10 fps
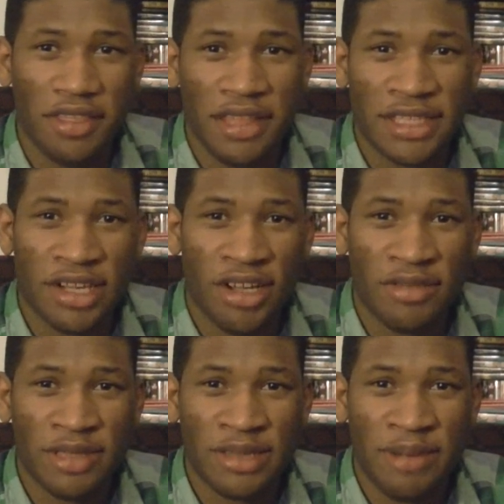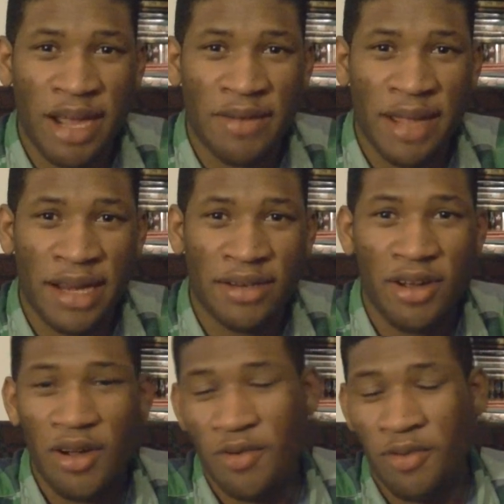this Ultimate Spider-Man
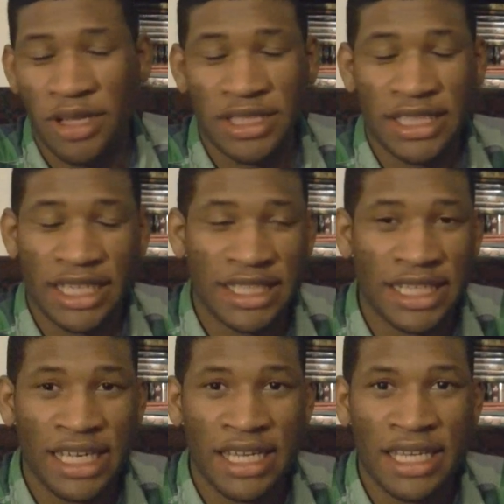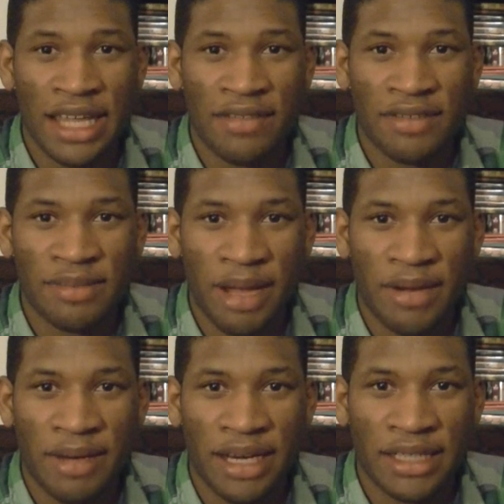160 Death of
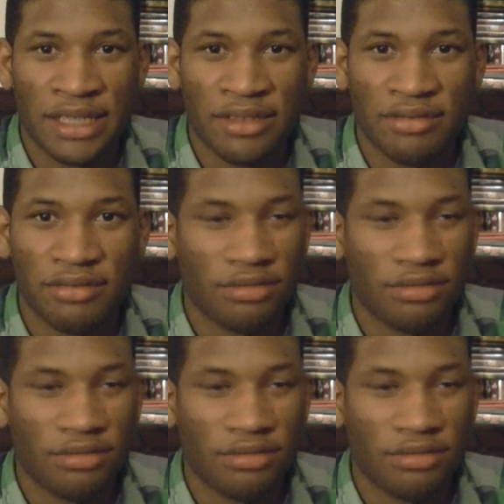Spider-Man issue.